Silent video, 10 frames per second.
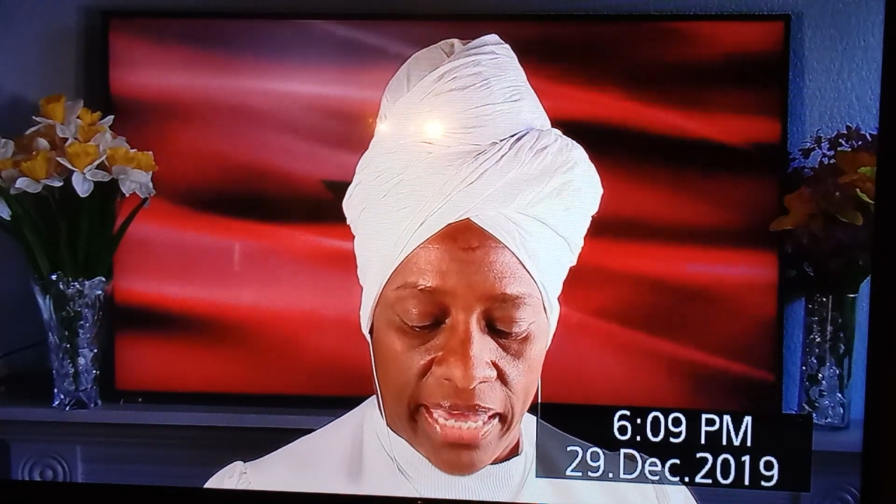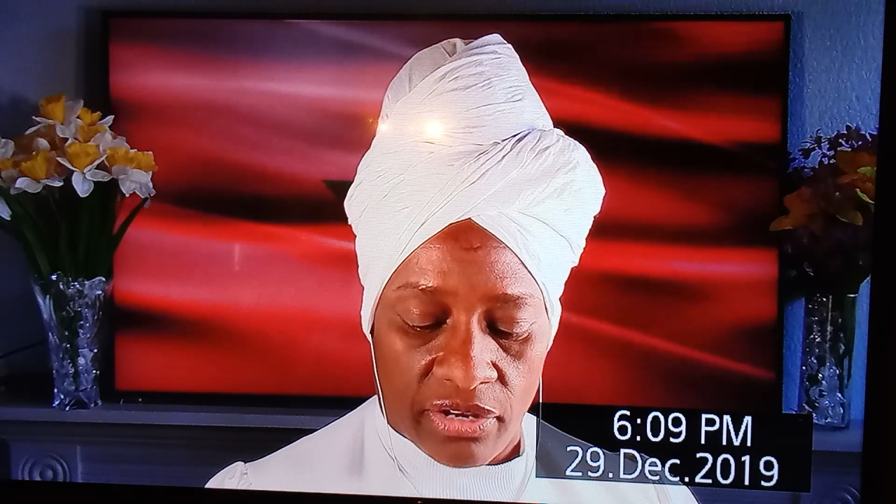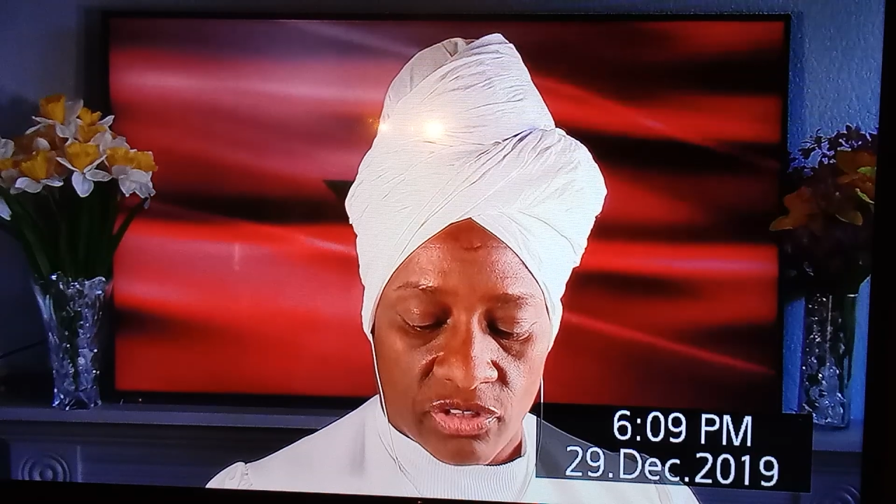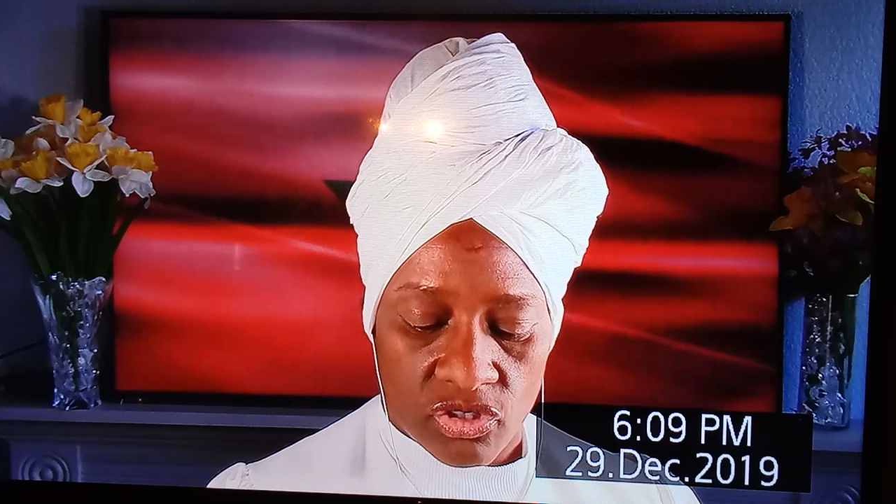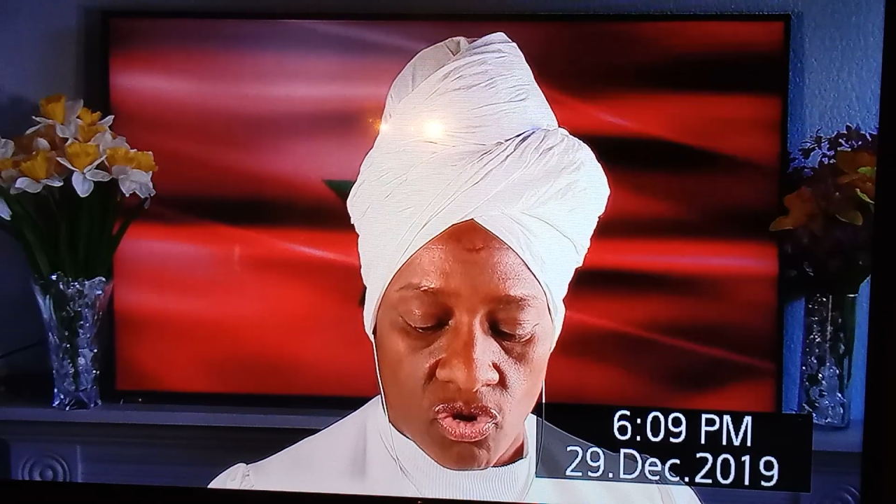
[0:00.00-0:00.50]

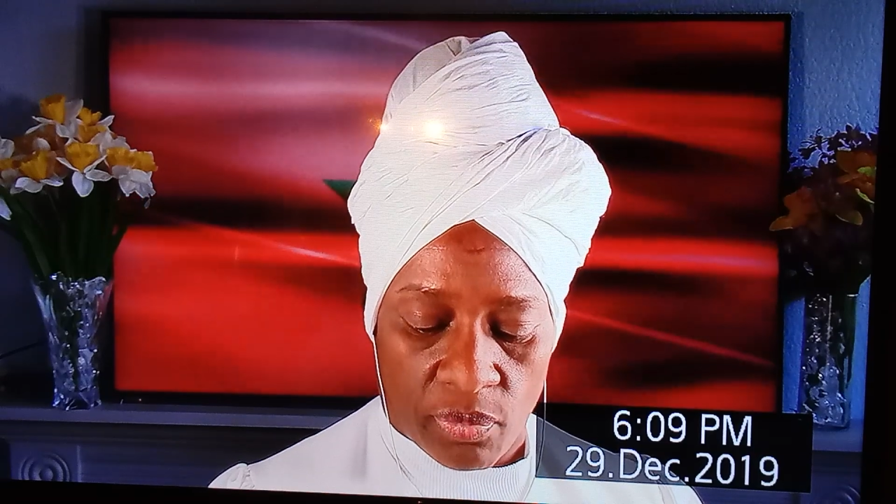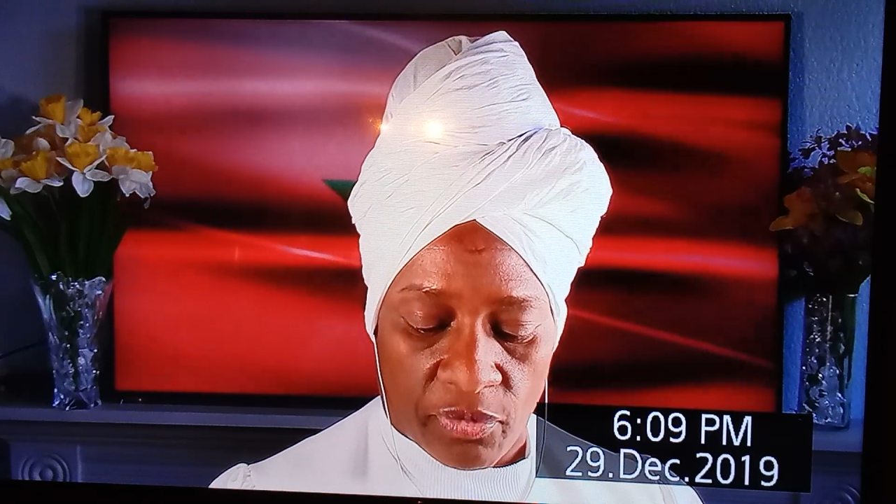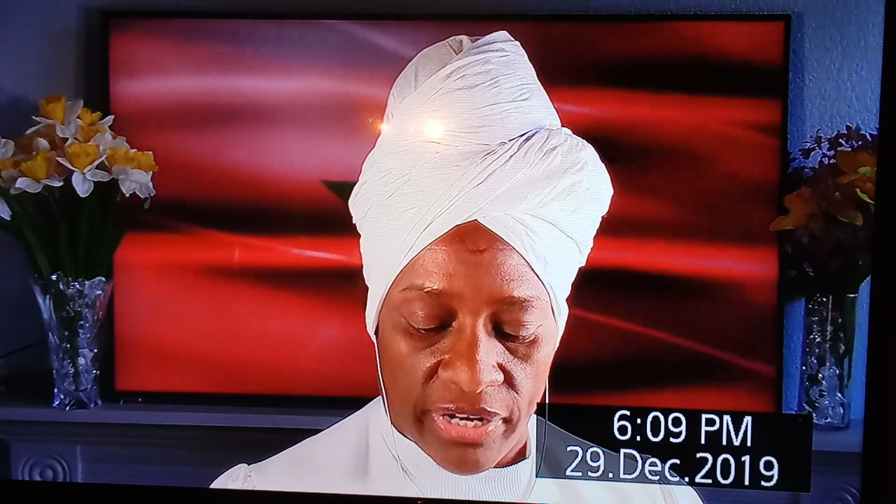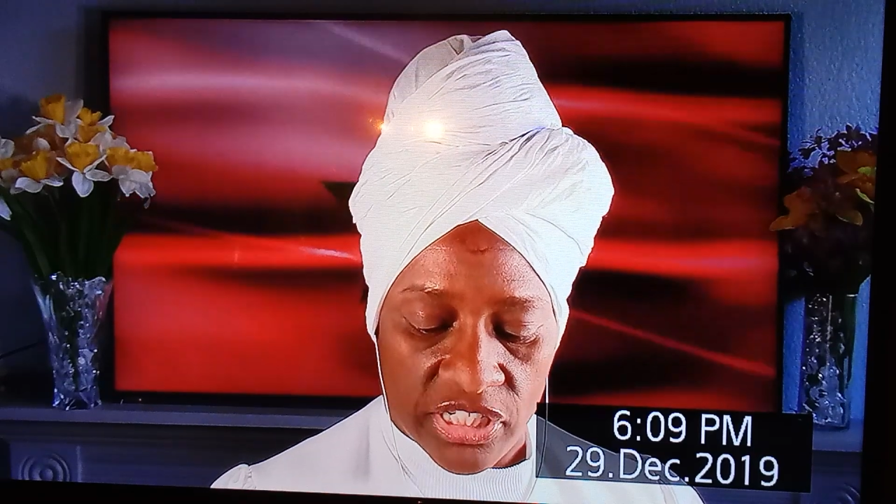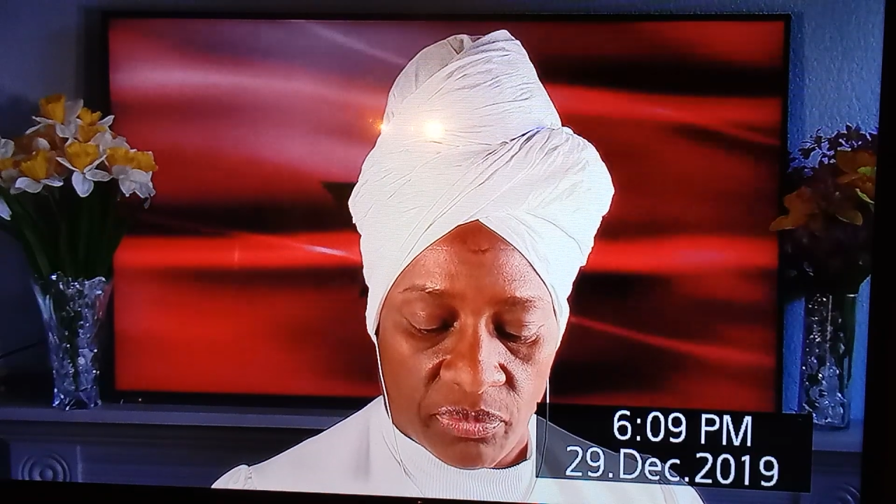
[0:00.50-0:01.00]
Bankers
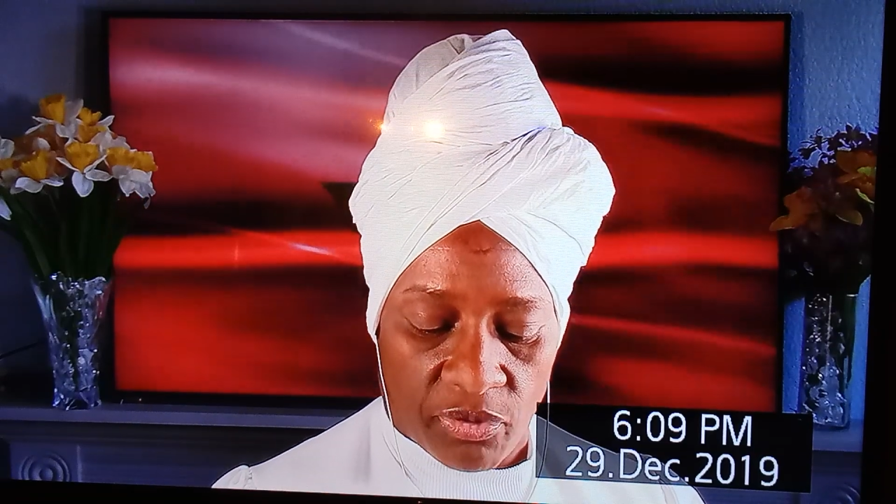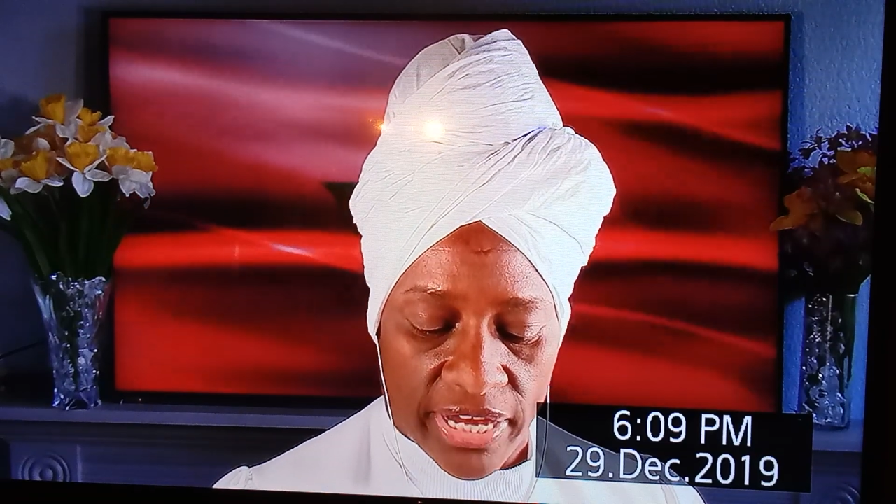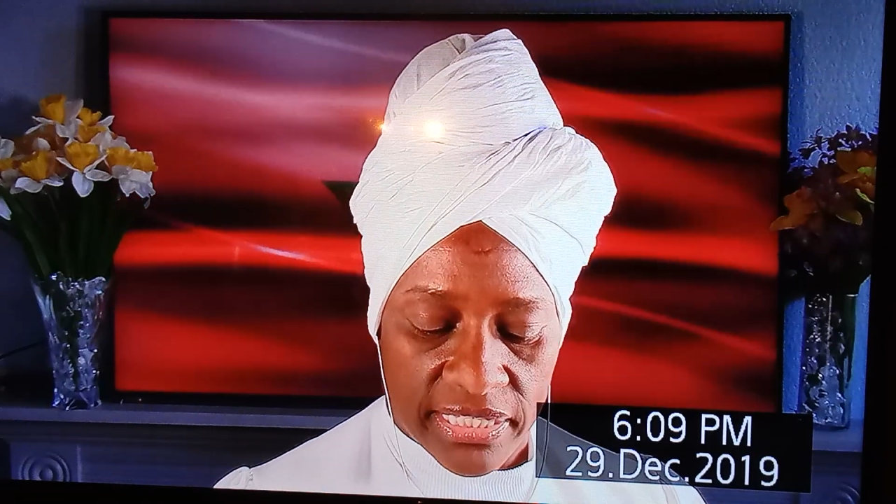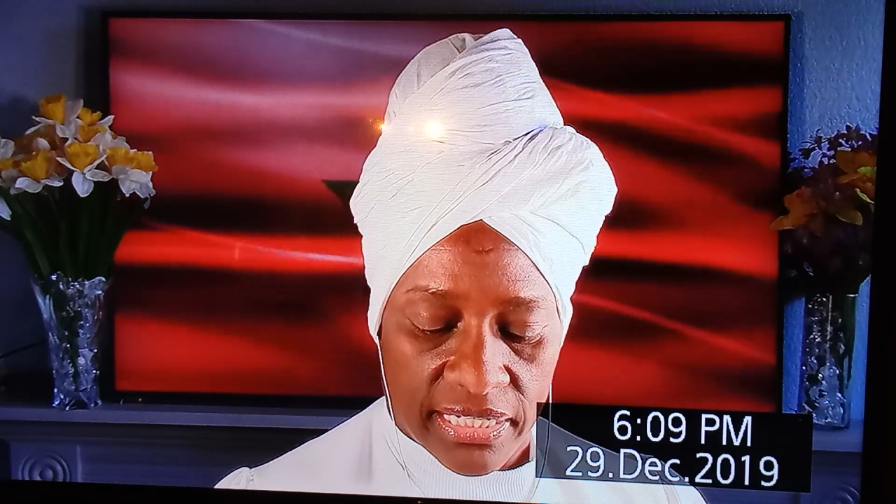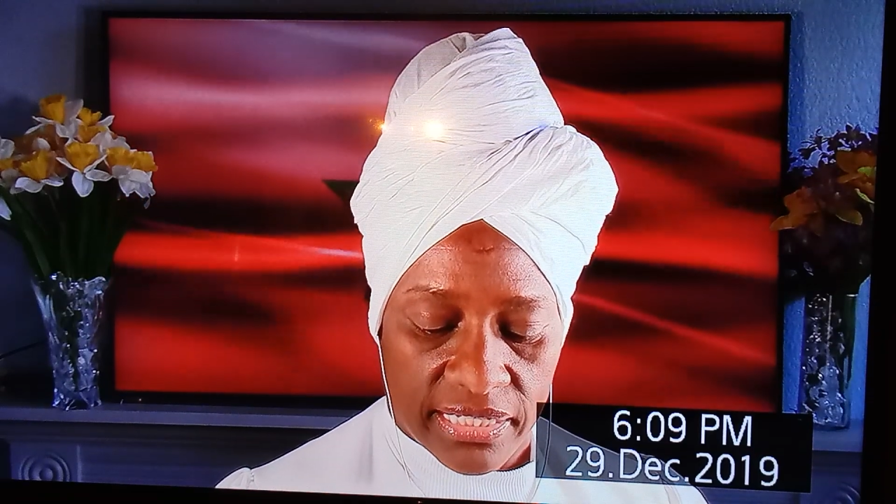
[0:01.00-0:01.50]
Corporation
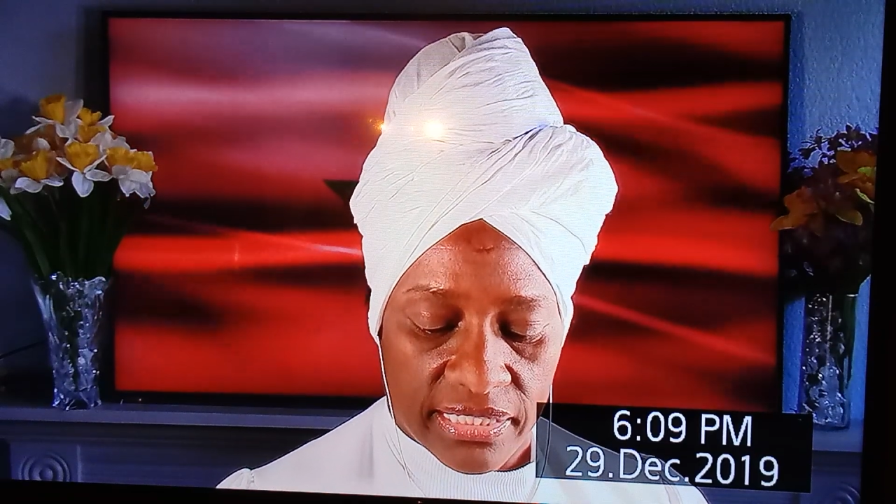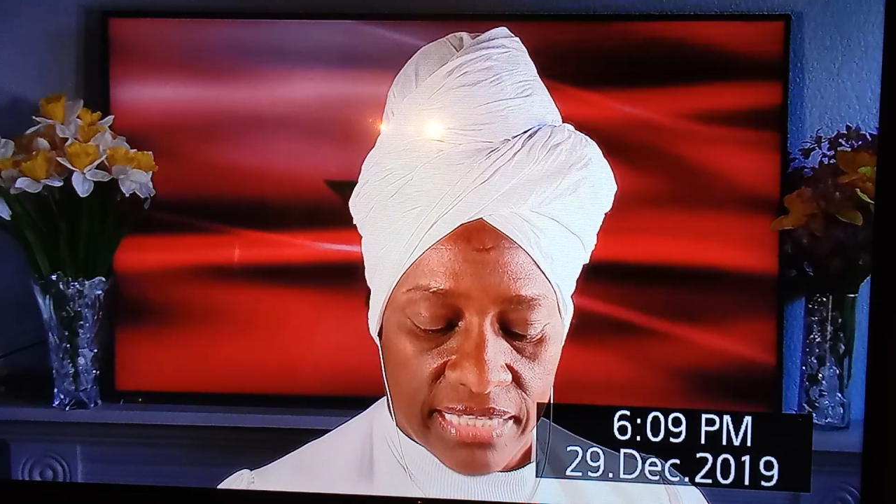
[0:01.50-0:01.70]
President.